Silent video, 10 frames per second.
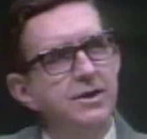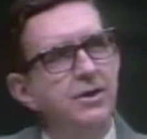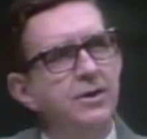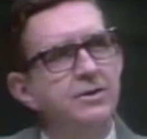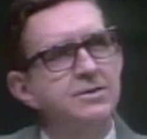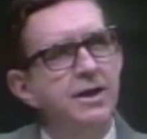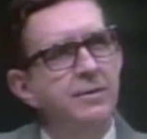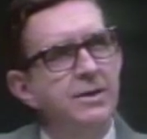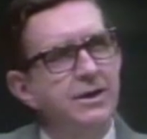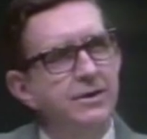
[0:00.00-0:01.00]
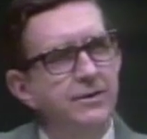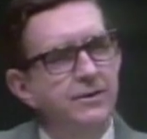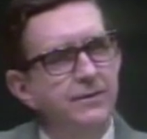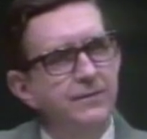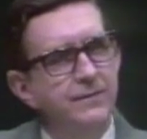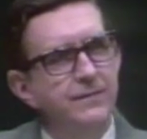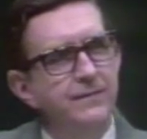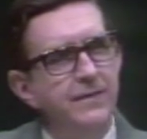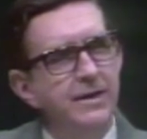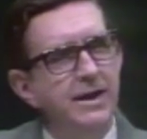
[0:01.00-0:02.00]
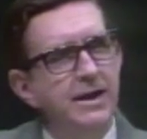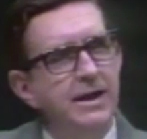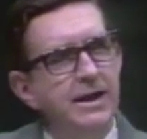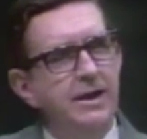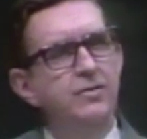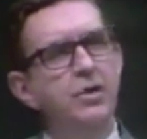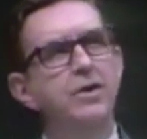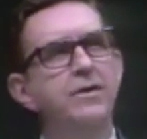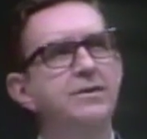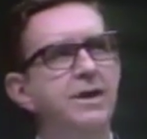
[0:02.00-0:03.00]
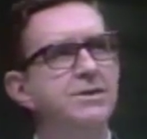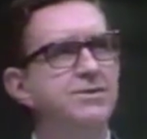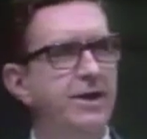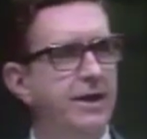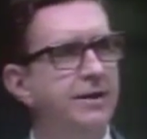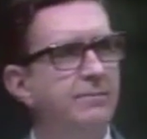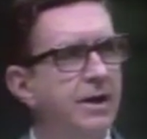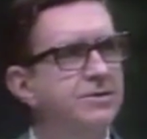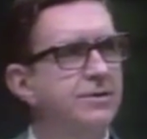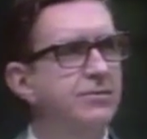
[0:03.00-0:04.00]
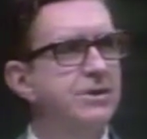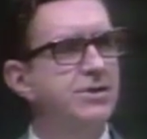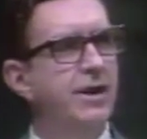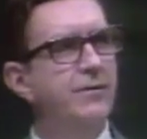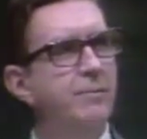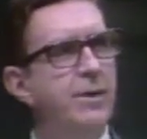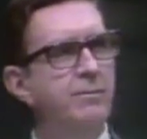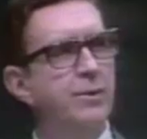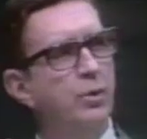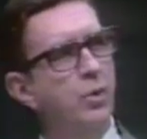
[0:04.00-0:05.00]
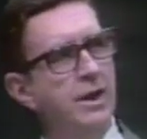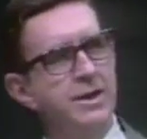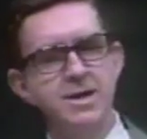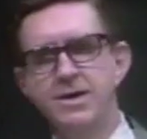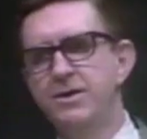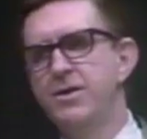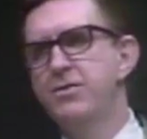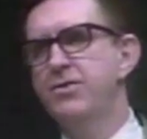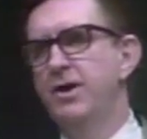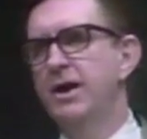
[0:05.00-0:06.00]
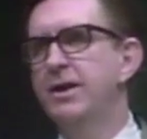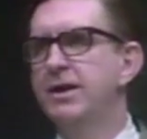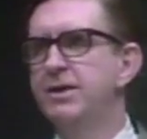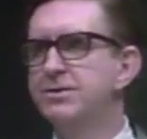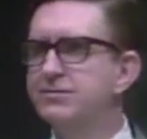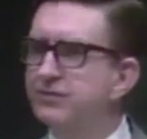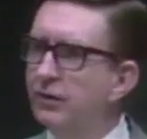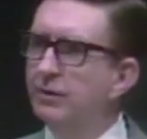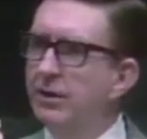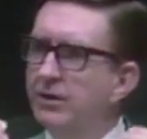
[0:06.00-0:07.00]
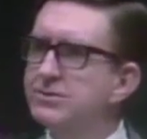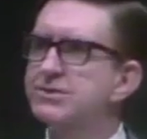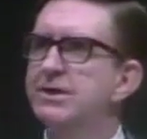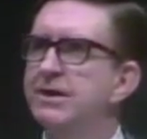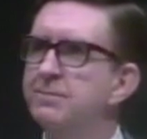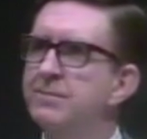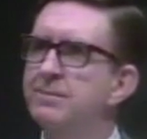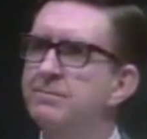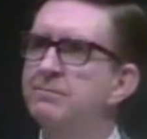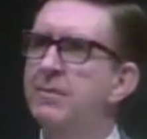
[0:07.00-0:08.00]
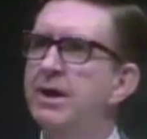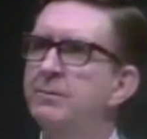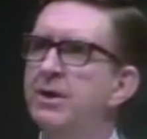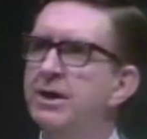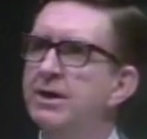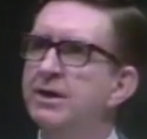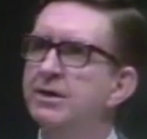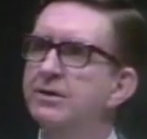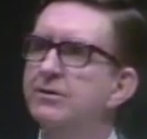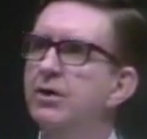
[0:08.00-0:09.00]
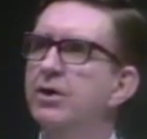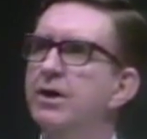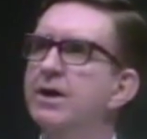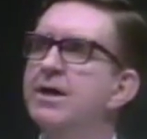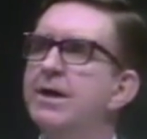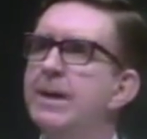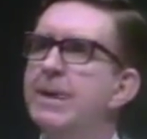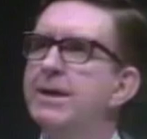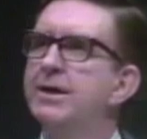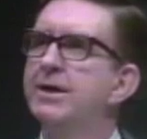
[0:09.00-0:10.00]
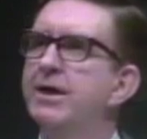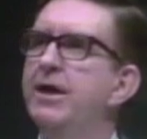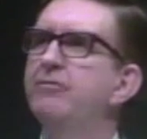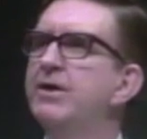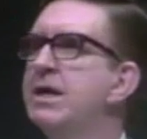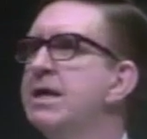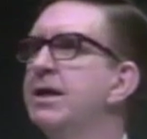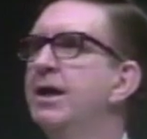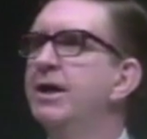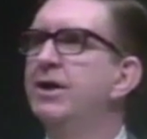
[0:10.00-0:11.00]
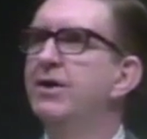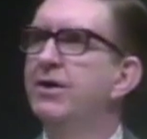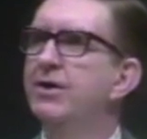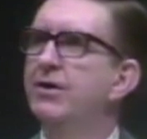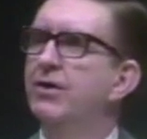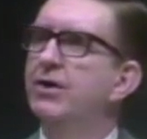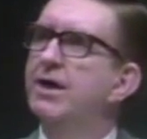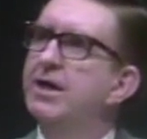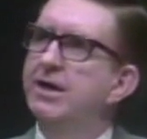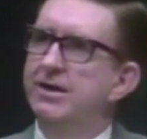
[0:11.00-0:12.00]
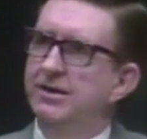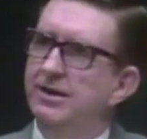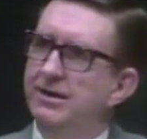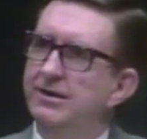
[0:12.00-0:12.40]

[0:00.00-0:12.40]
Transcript: a long time ago. Out of all that they said, much of which I remember, one thought is foremost in my mind. Nor heaven nor hell